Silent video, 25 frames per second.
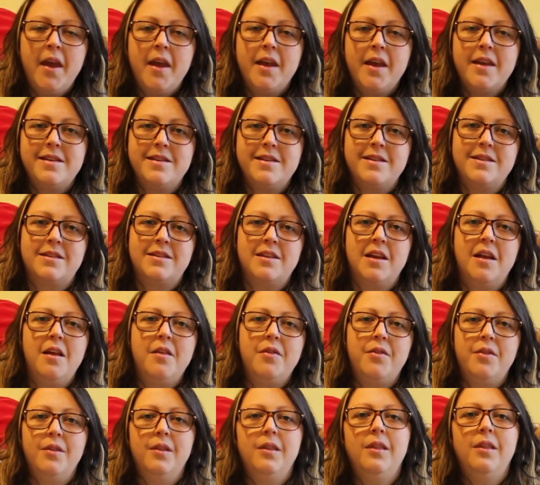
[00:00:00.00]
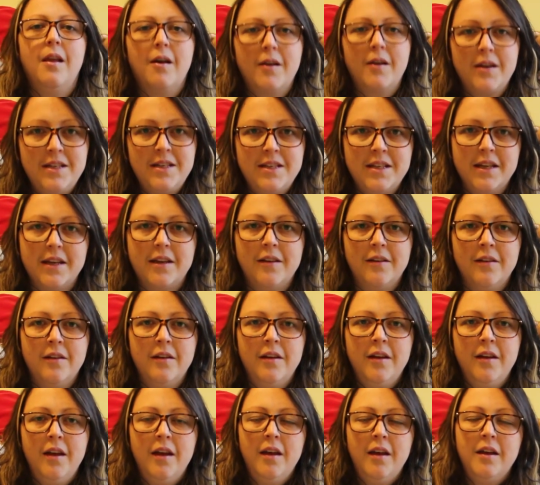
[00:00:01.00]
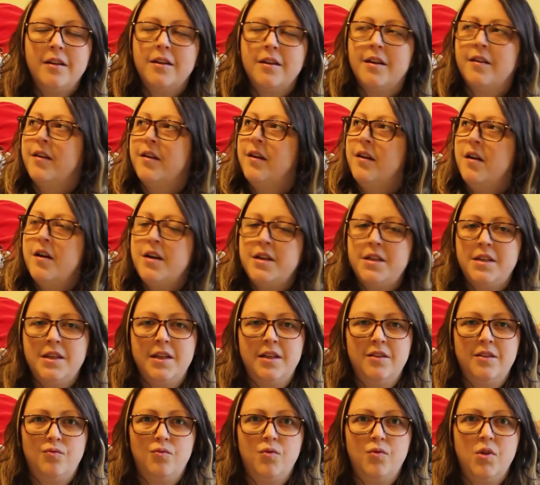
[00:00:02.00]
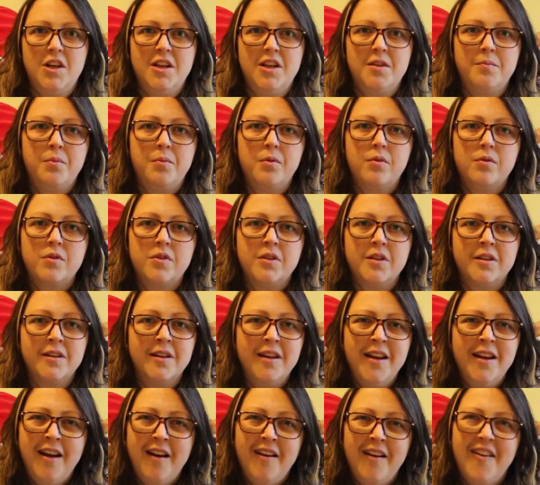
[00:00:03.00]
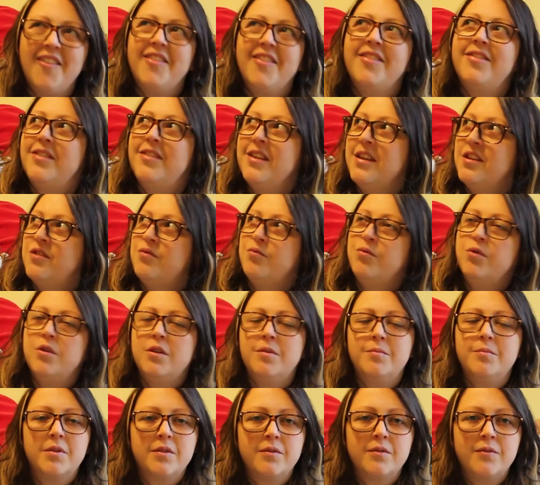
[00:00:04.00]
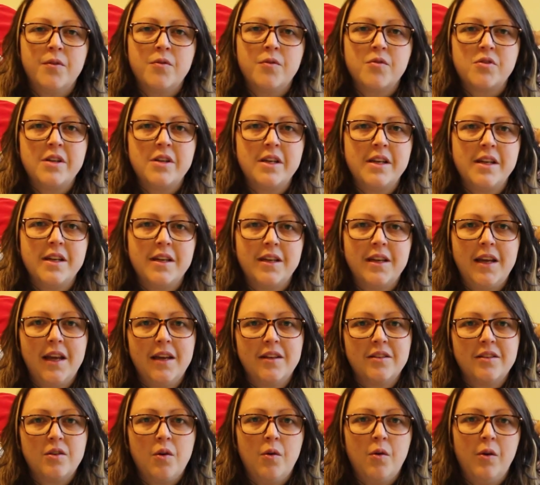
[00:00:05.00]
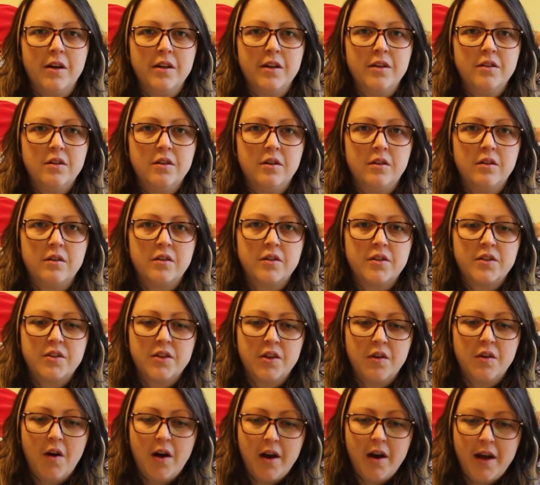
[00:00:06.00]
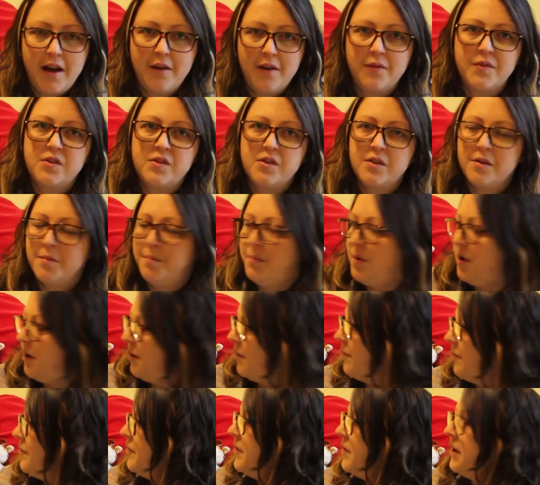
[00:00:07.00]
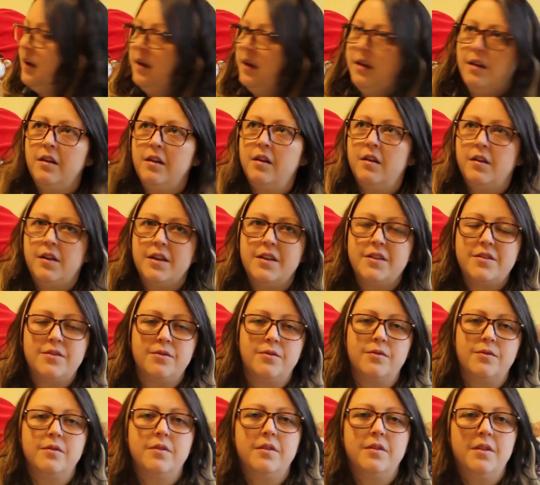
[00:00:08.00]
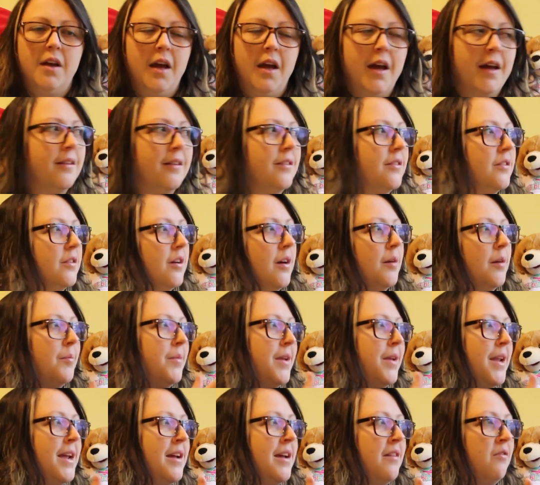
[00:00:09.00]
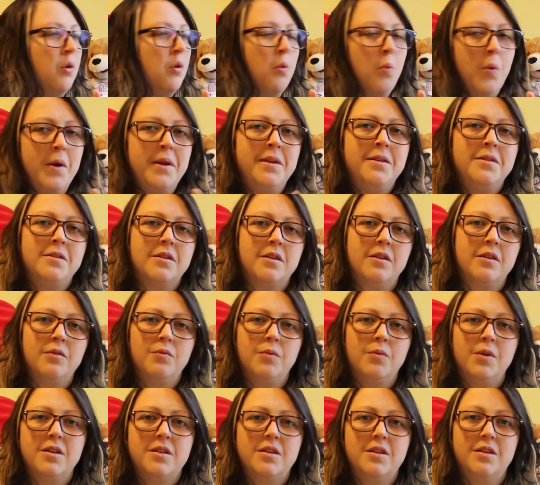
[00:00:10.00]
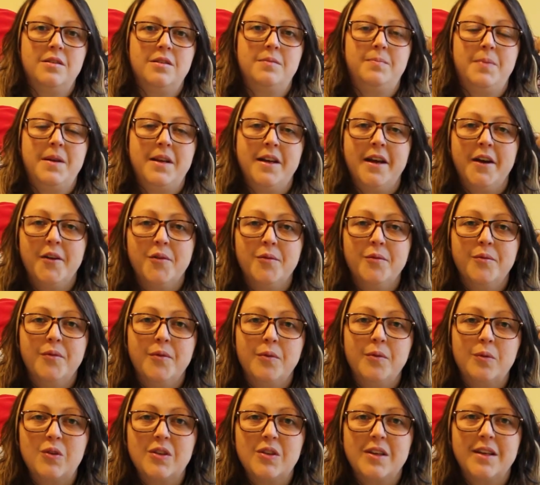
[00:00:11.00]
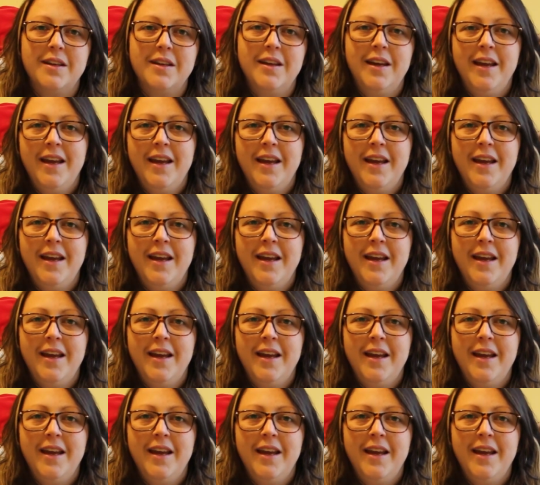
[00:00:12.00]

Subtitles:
is lighting. Now the lighting is really important. This room unfortunately gets quite dark, so I have to put lights on, and I'm near a window, which has been helpful to